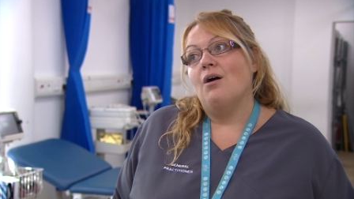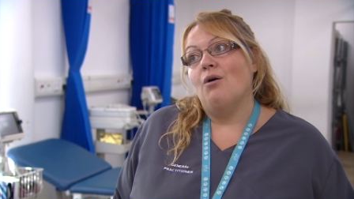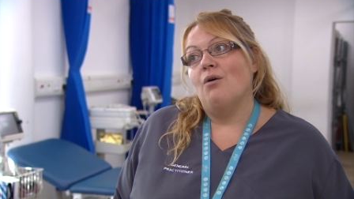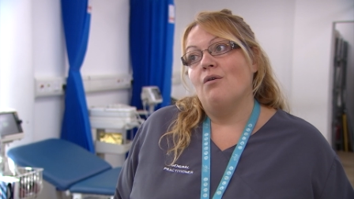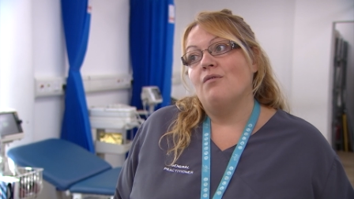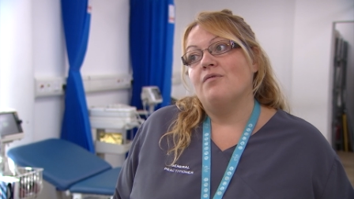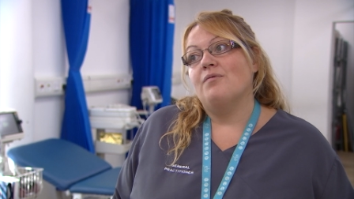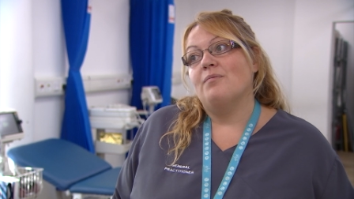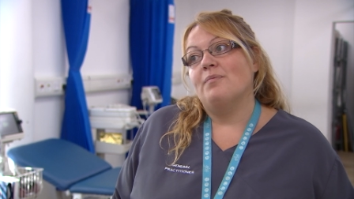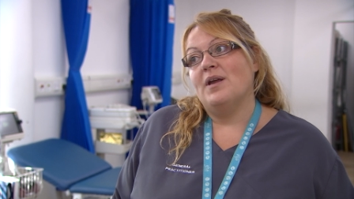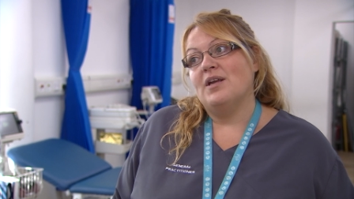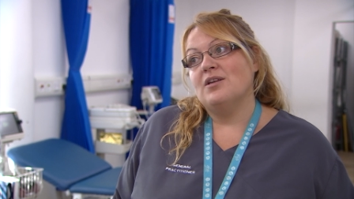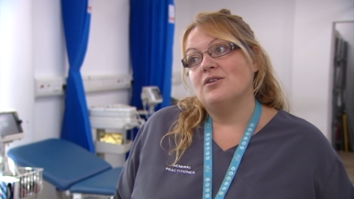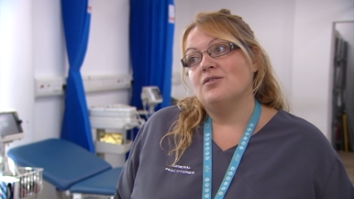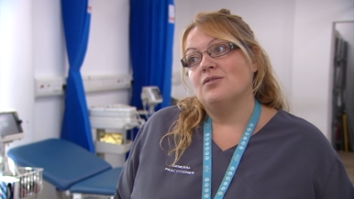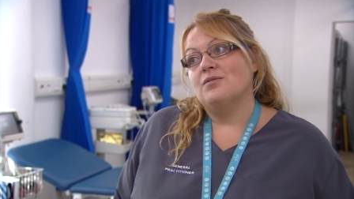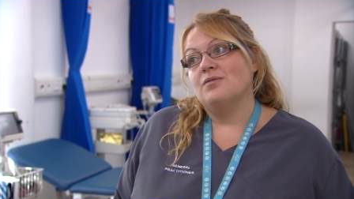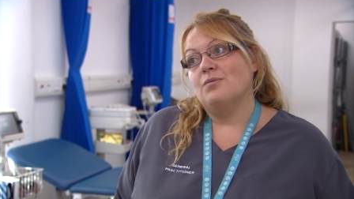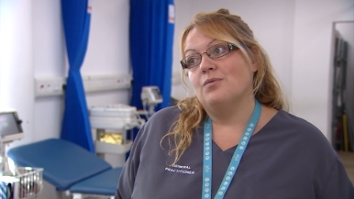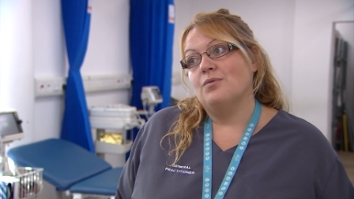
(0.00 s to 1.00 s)
of
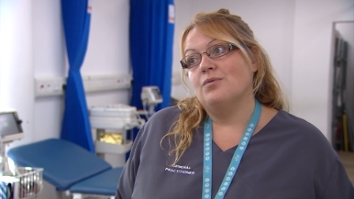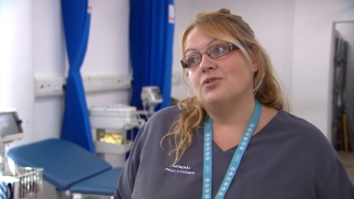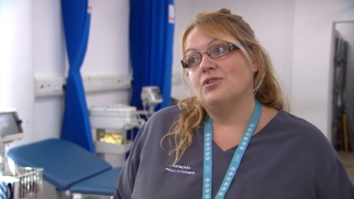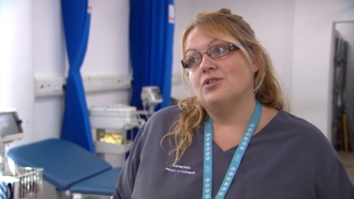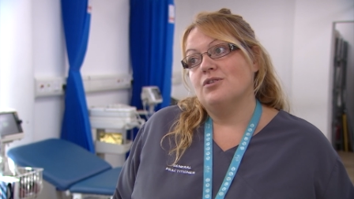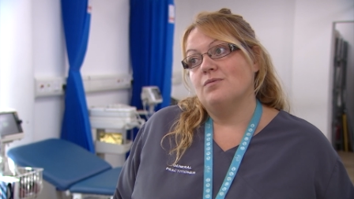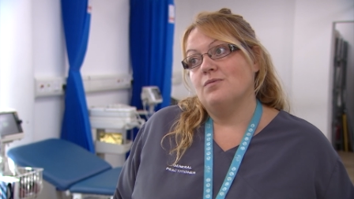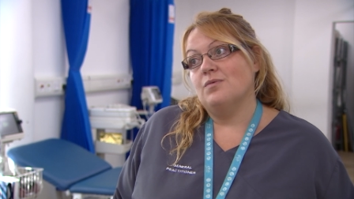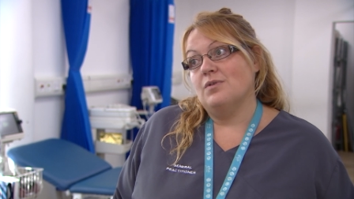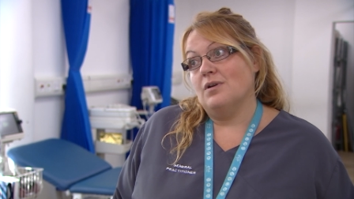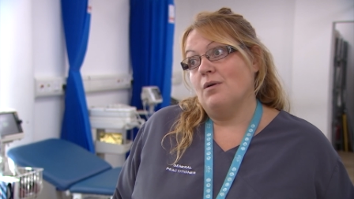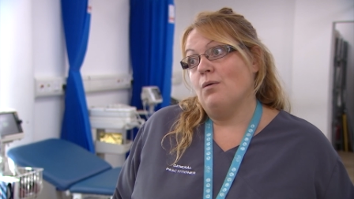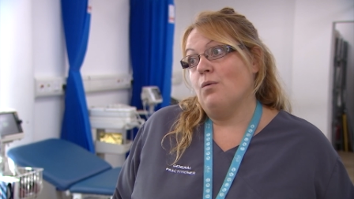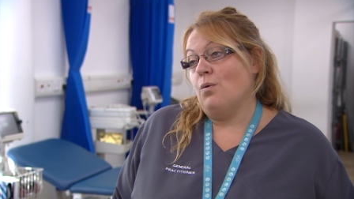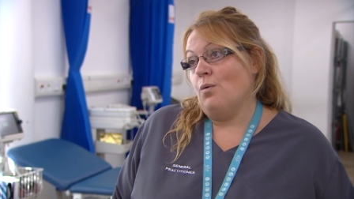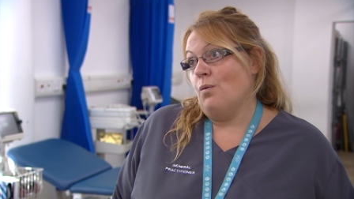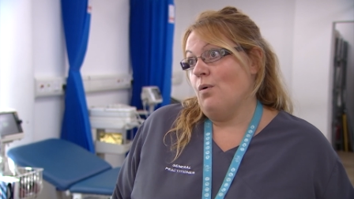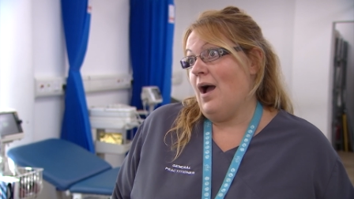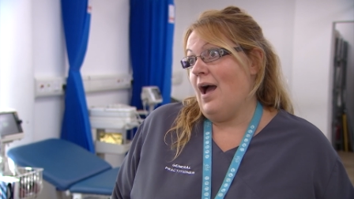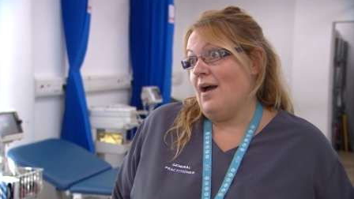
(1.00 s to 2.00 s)
patients
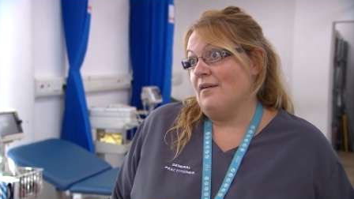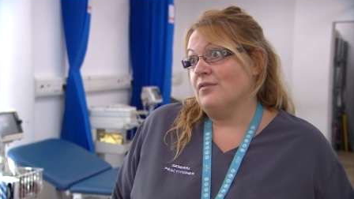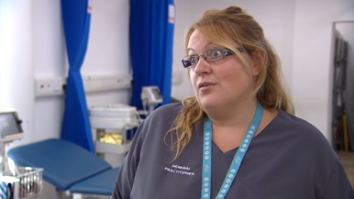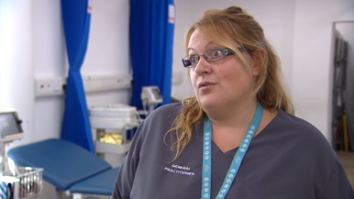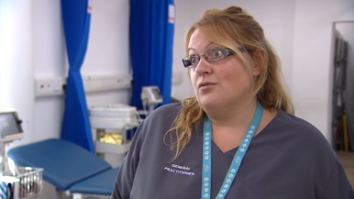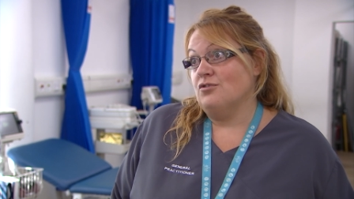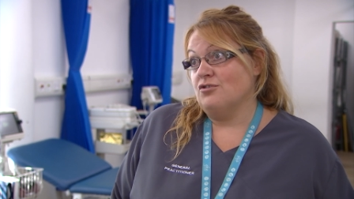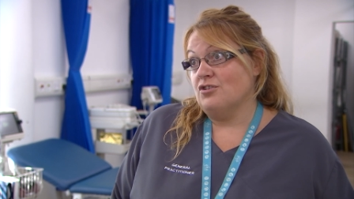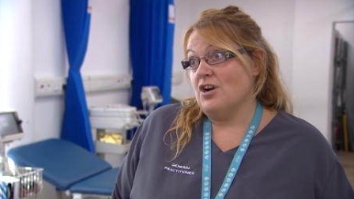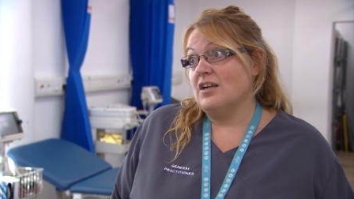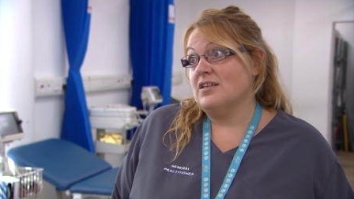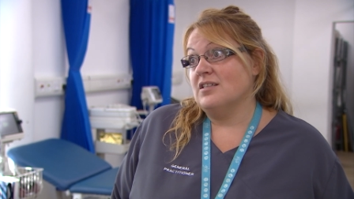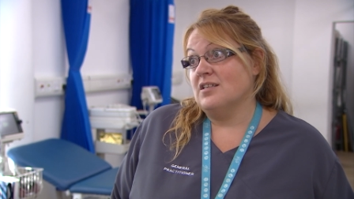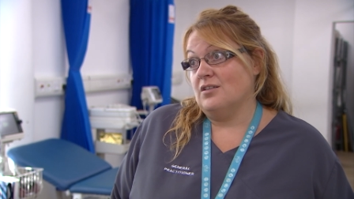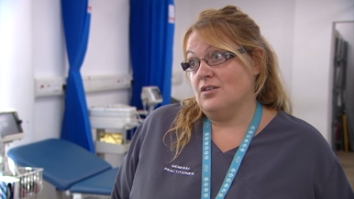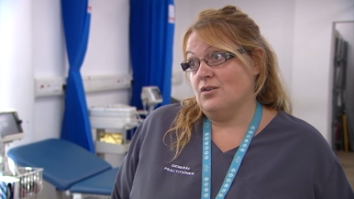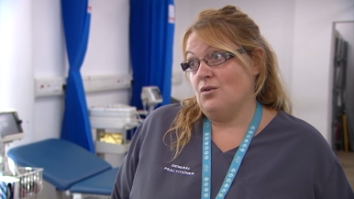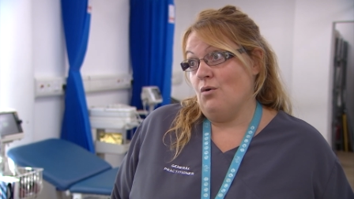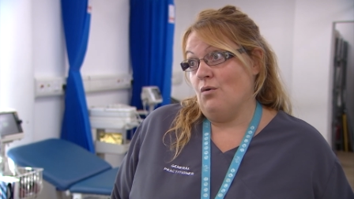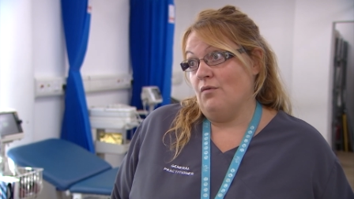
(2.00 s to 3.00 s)
who have
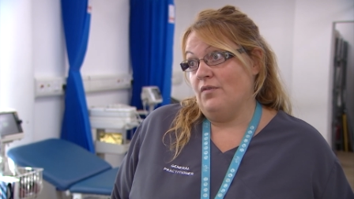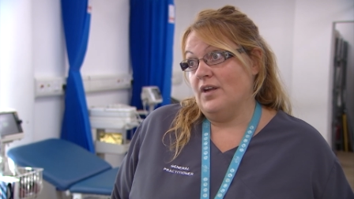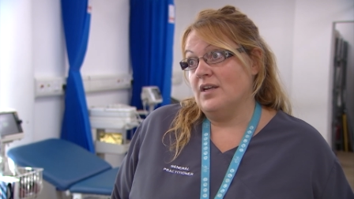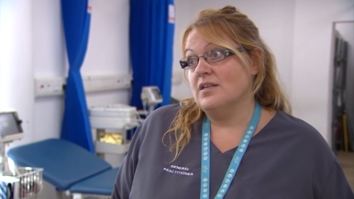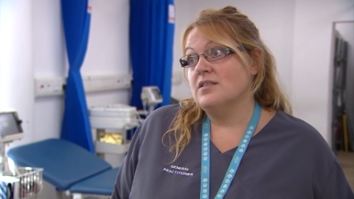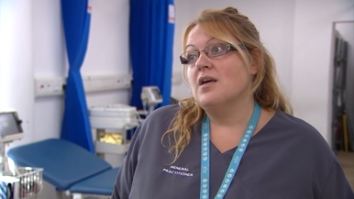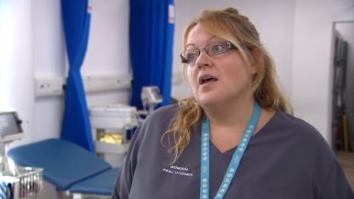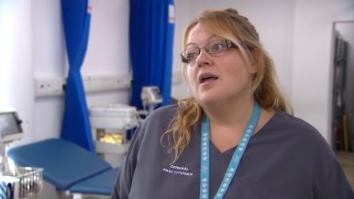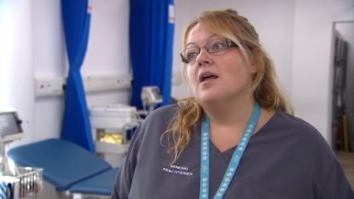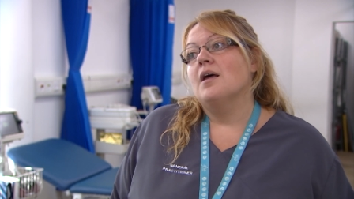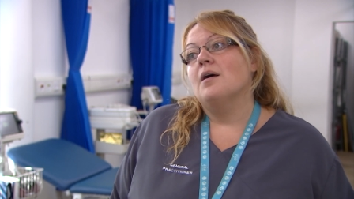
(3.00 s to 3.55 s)
contracted COVID